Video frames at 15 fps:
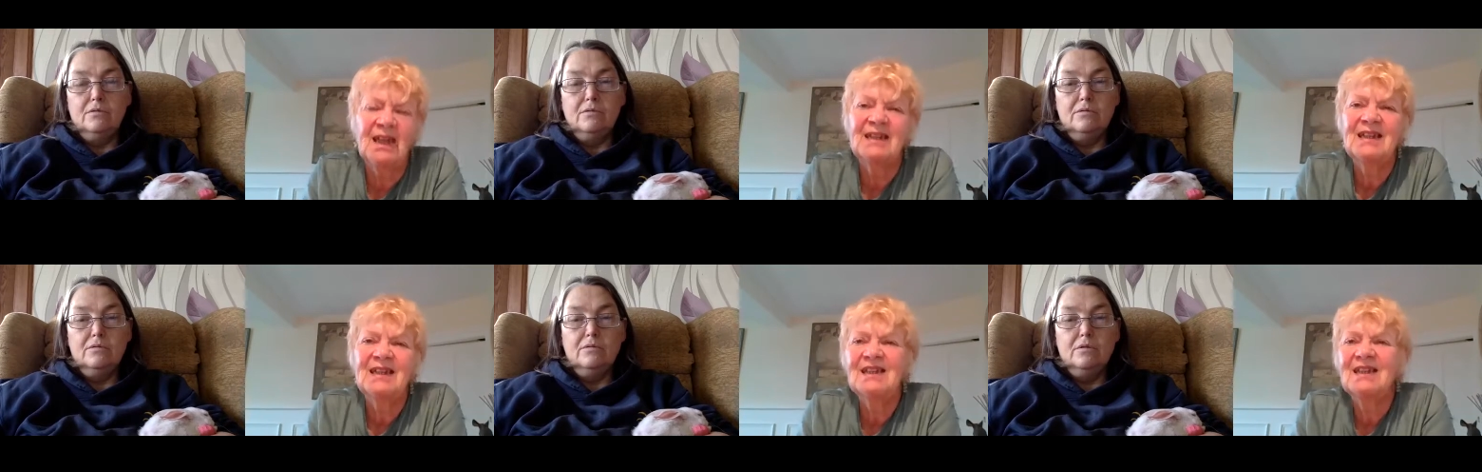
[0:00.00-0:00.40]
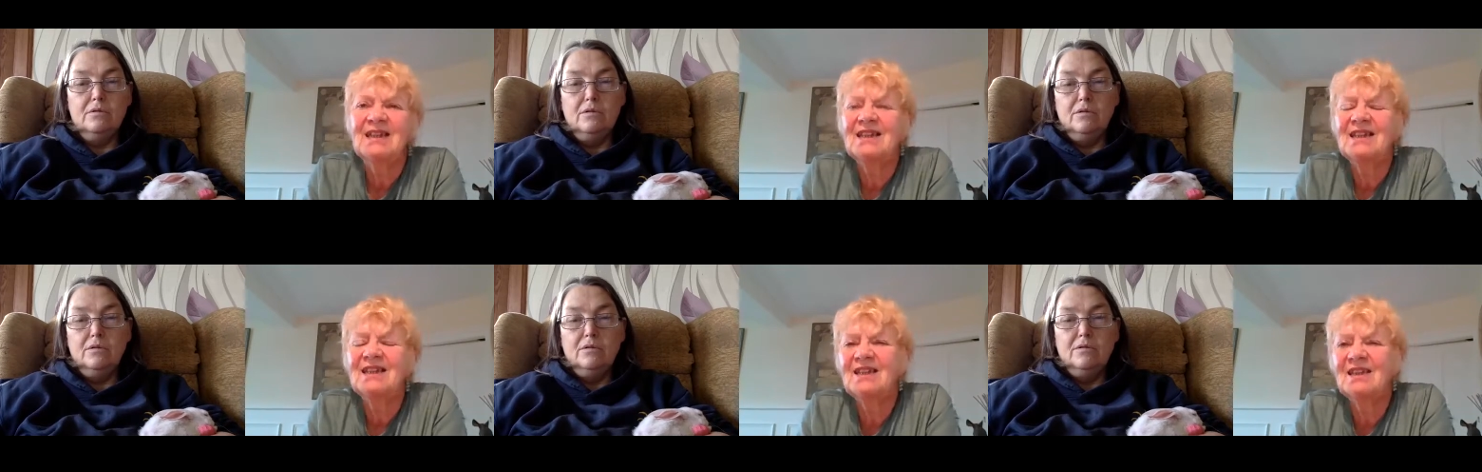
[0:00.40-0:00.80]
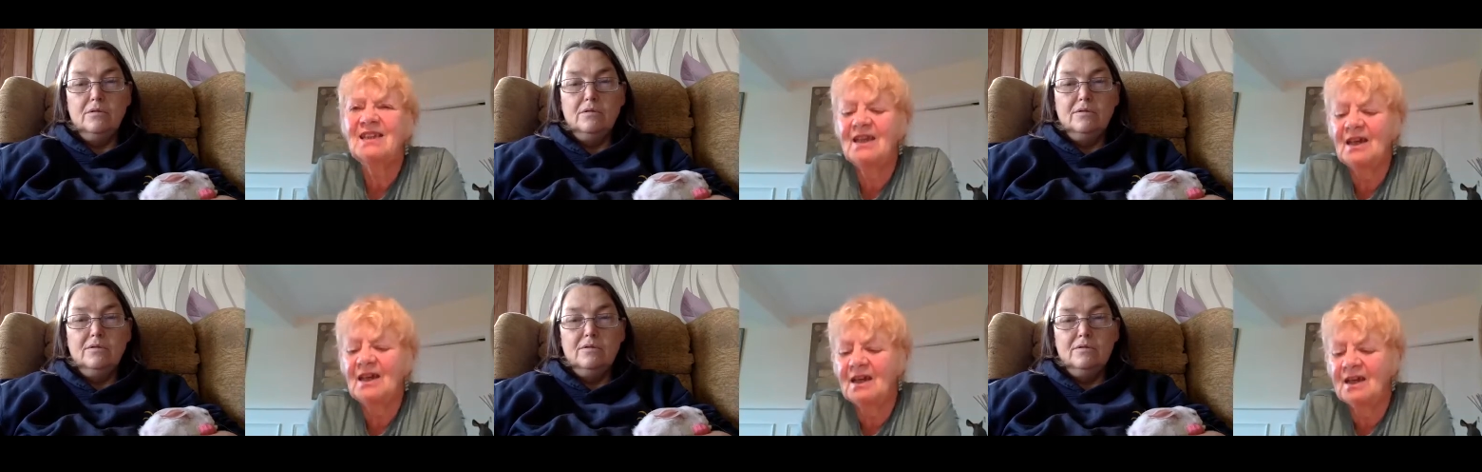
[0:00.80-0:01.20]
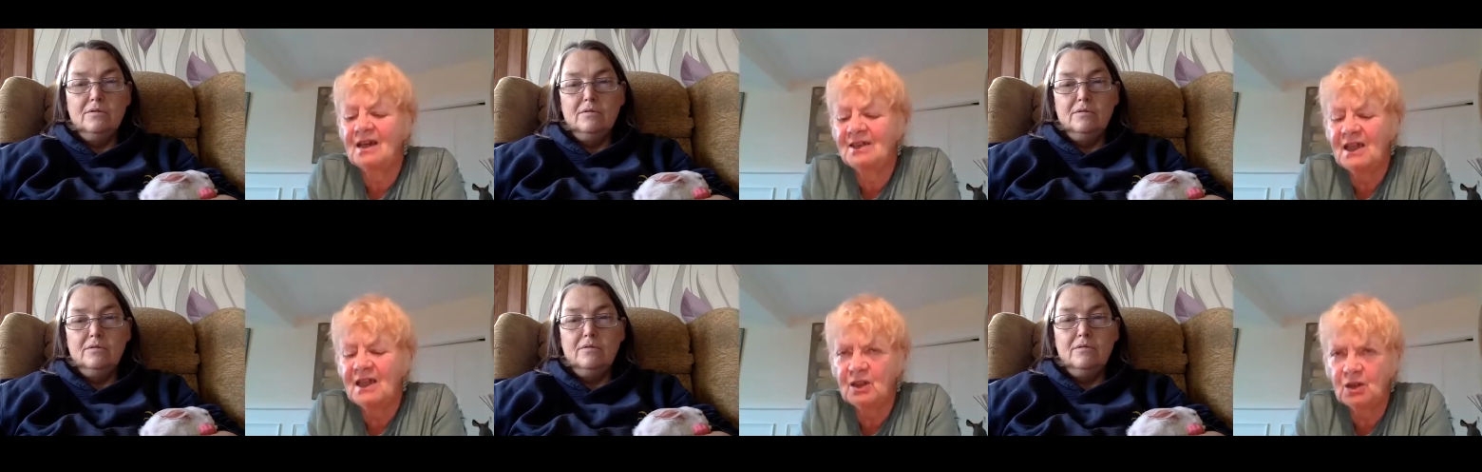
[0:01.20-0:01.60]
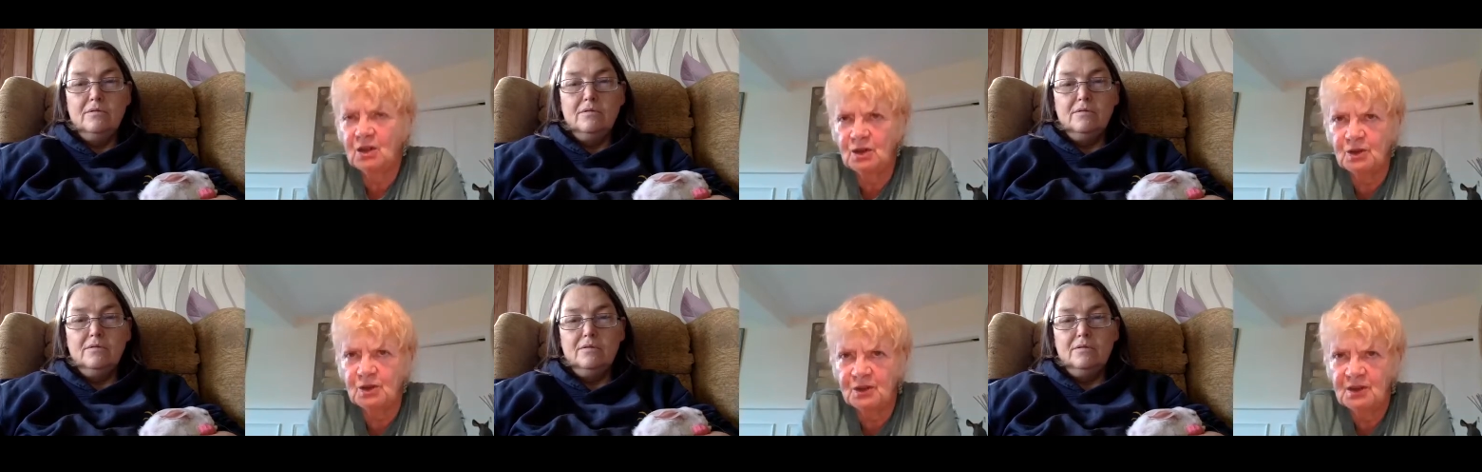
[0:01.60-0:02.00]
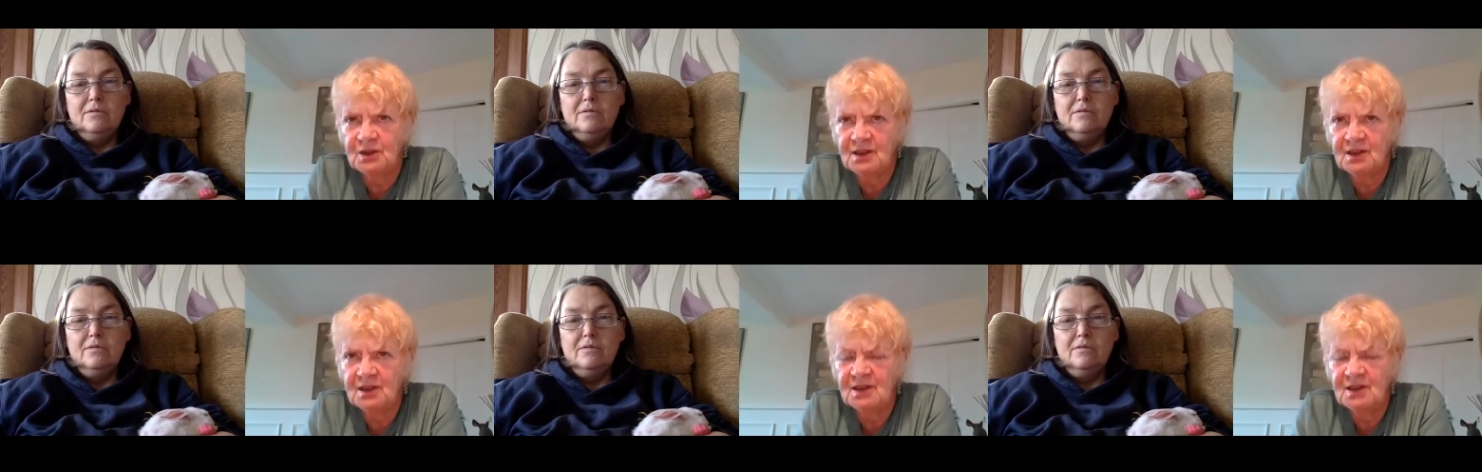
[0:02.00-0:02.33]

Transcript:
Speaker 1: Now, they're good,